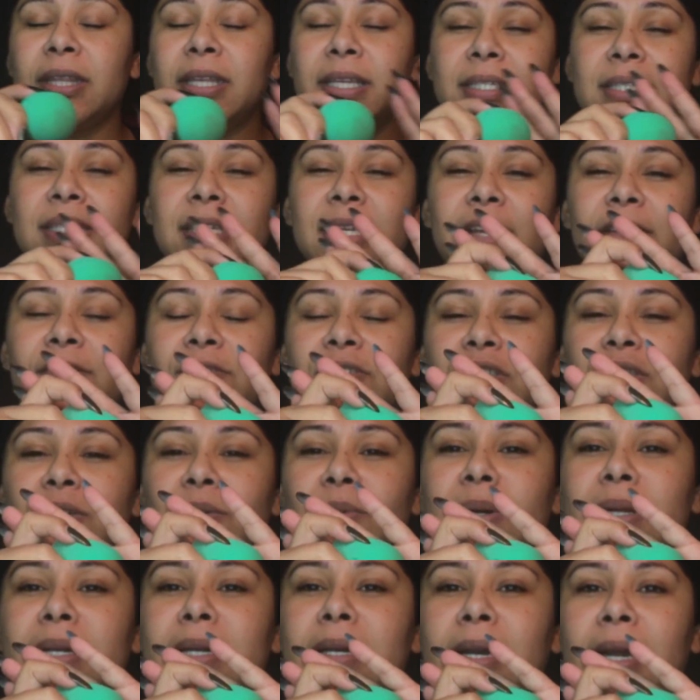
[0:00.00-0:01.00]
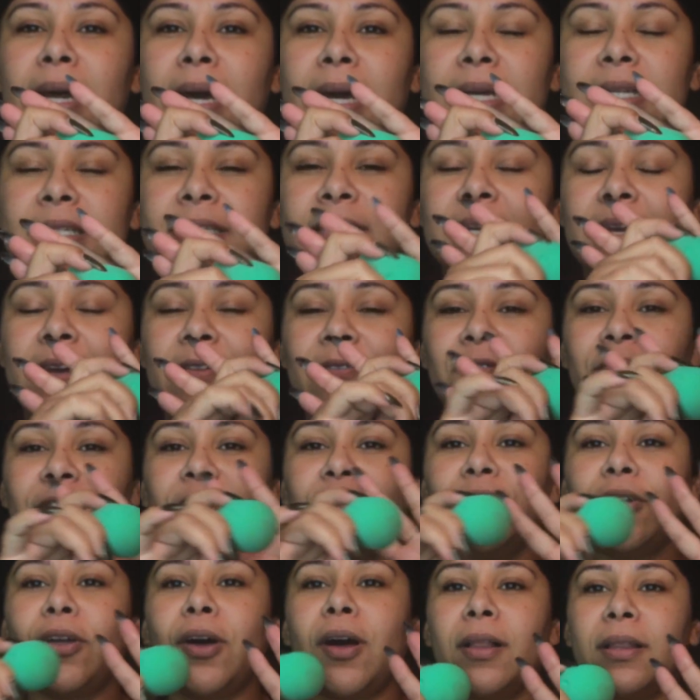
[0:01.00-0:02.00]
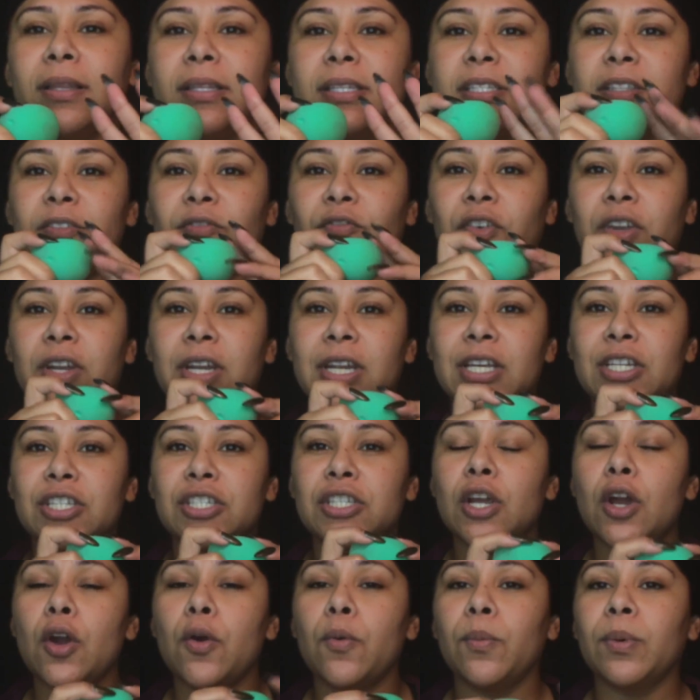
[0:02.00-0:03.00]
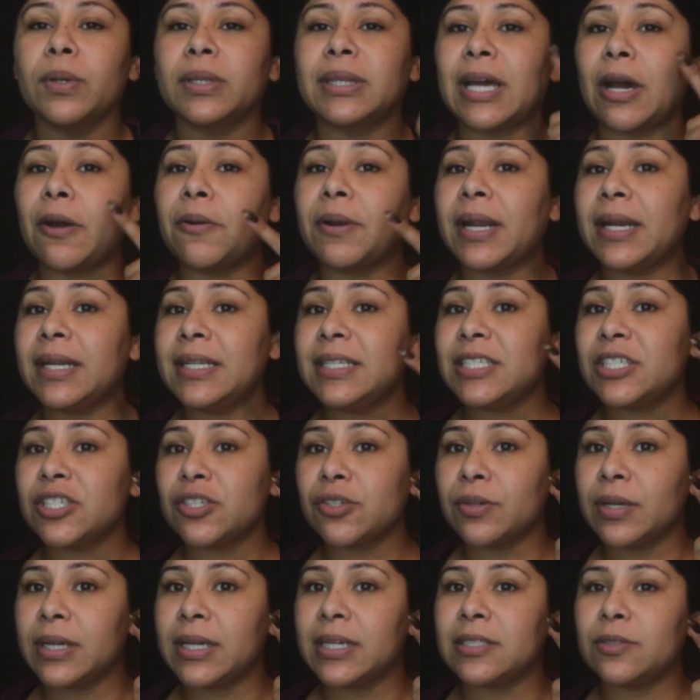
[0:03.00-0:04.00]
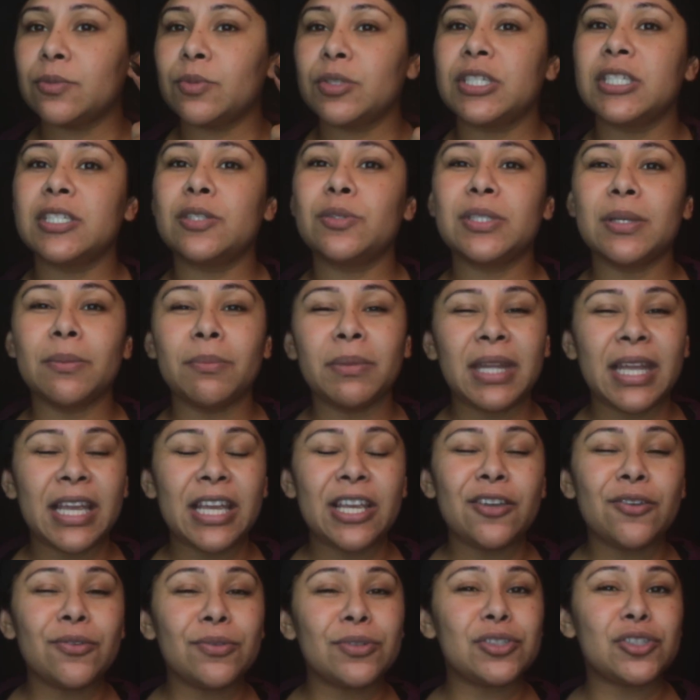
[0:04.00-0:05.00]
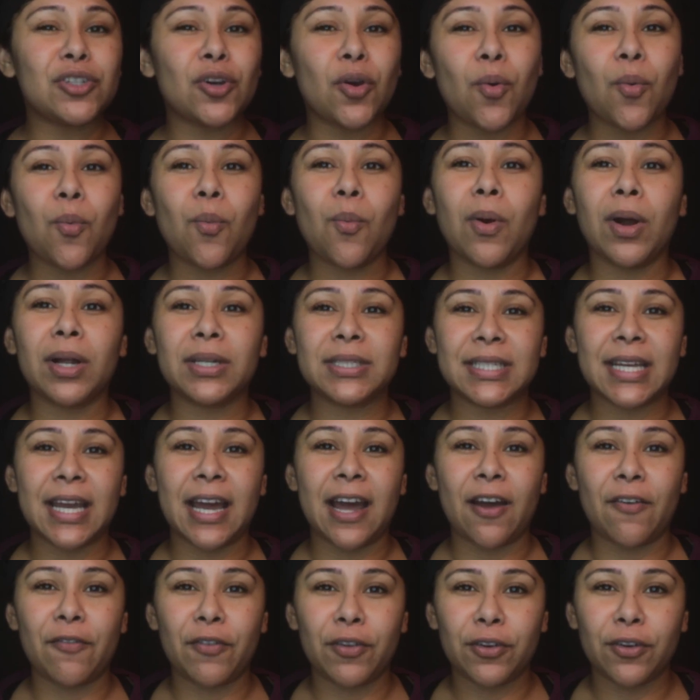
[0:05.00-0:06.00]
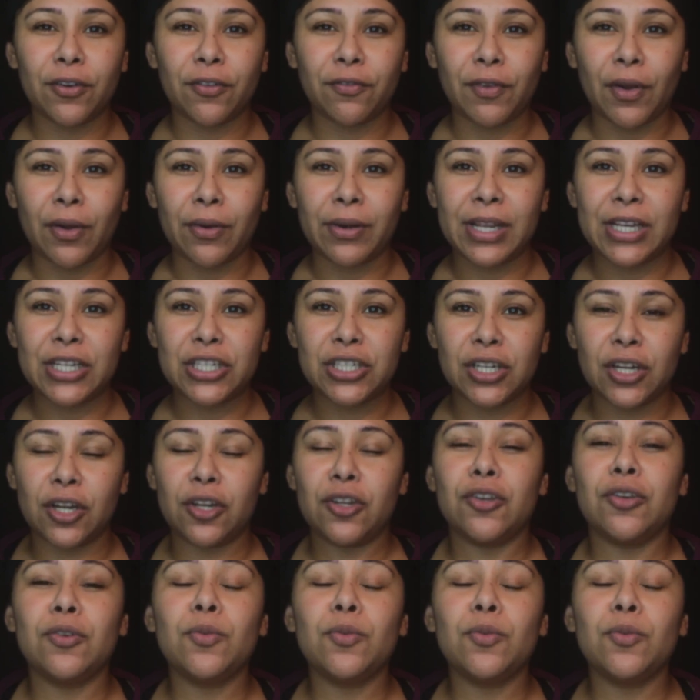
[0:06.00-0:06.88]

This gives you a nice flawless finish without any streaks, which is something you don't want to have in your foundation.